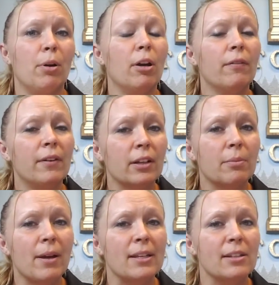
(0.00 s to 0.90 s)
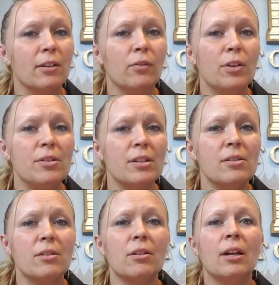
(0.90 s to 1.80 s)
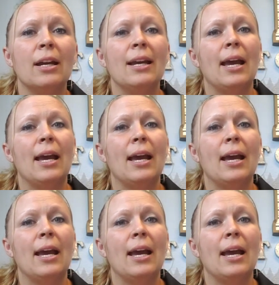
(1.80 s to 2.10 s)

perfect mass airflow sensor,